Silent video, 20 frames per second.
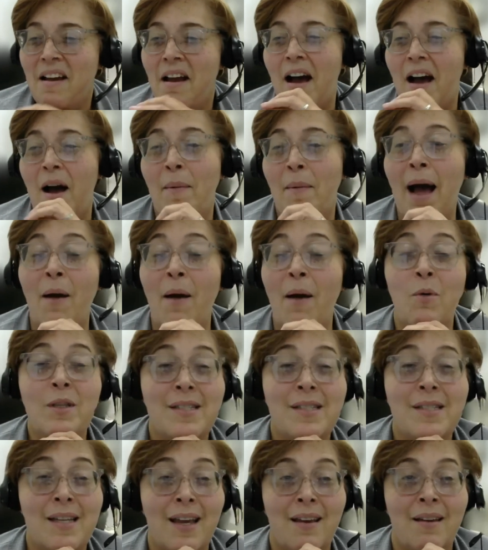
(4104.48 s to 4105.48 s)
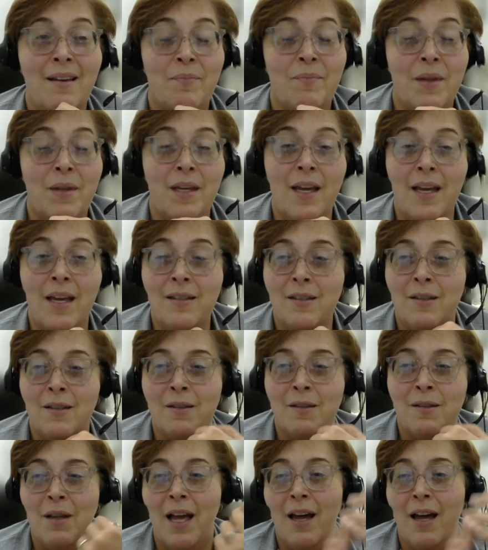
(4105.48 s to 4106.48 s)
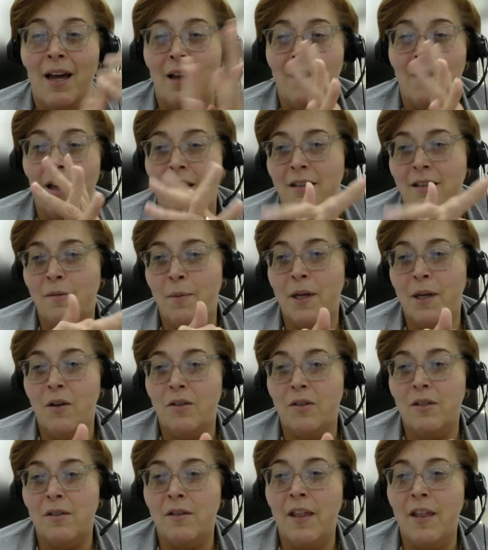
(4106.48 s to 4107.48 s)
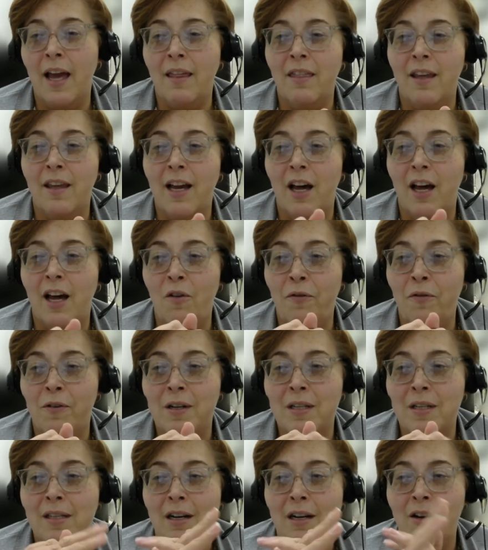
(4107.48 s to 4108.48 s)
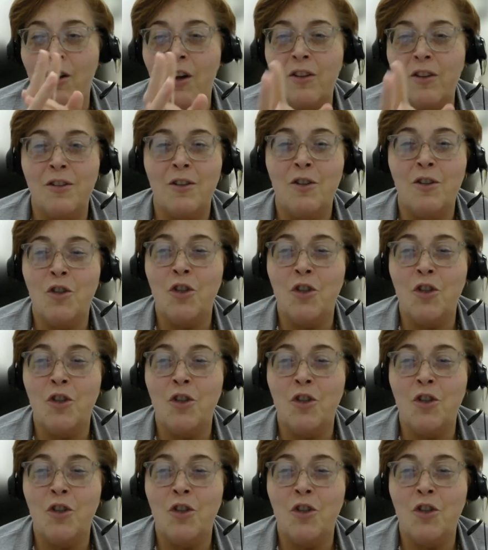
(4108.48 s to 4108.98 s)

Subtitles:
I would say yes, and it's because tithing and offerings are not